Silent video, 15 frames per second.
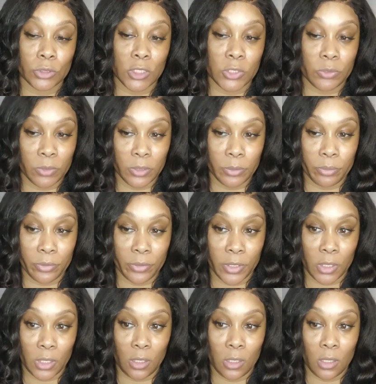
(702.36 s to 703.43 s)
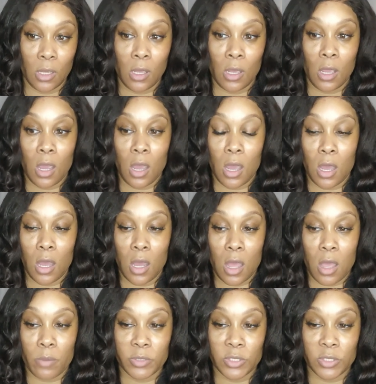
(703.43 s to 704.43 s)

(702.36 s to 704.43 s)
It's really pretty. Um,